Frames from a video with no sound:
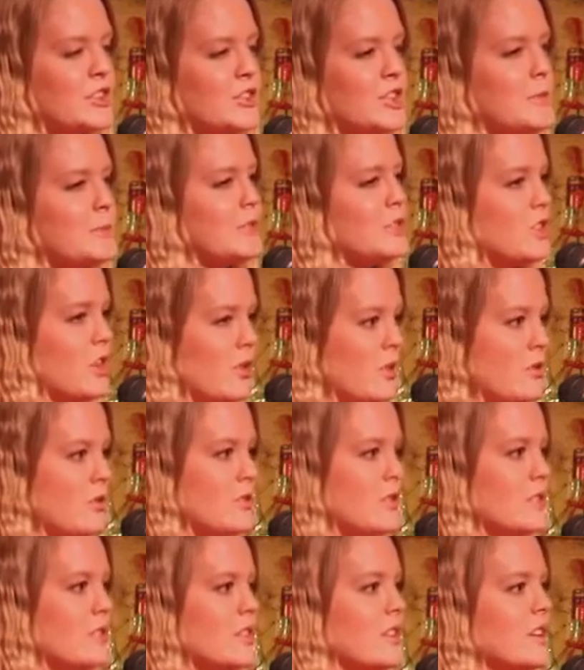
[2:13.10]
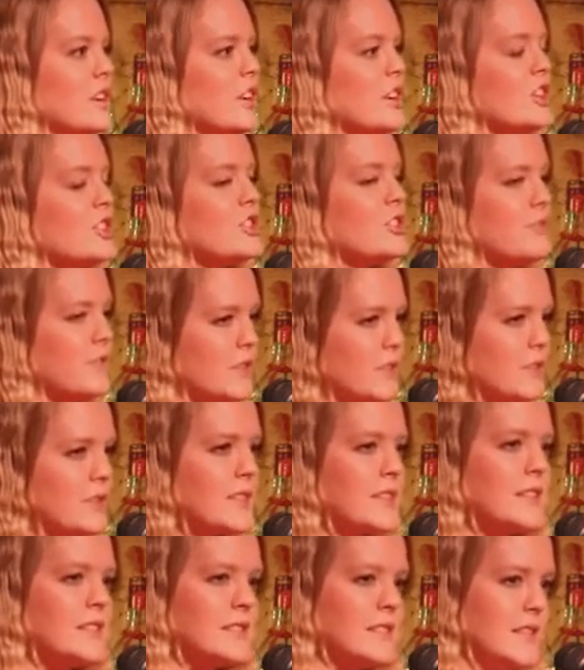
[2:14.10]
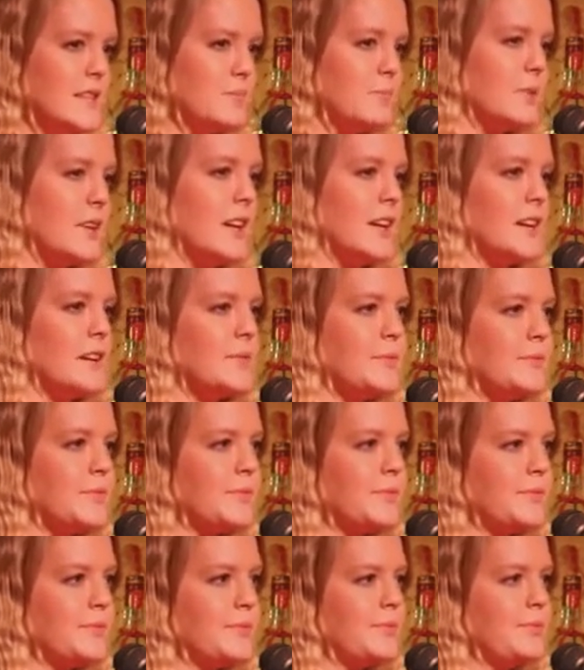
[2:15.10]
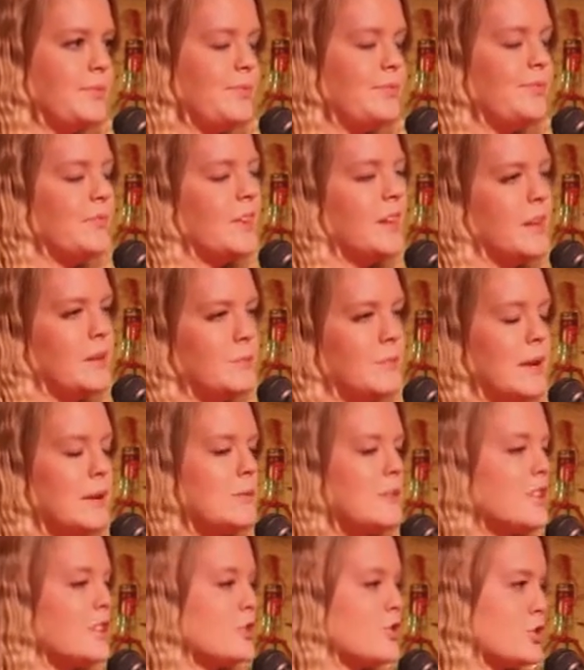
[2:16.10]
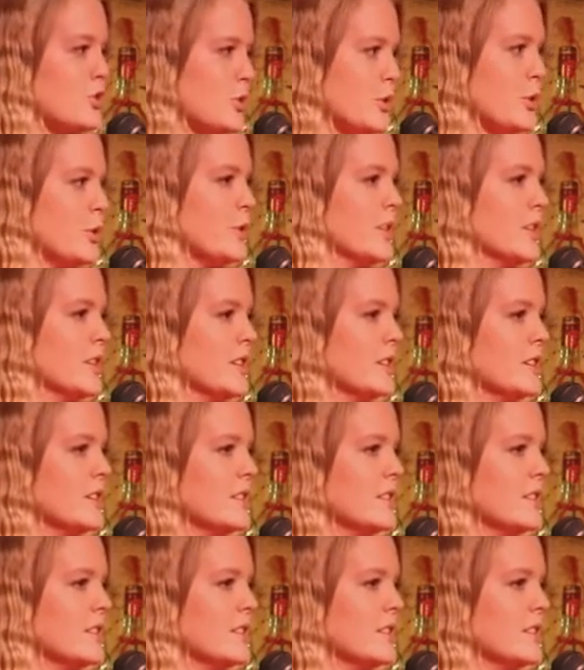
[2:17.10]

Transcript: She's been told she feels things deeply, and maybe that's true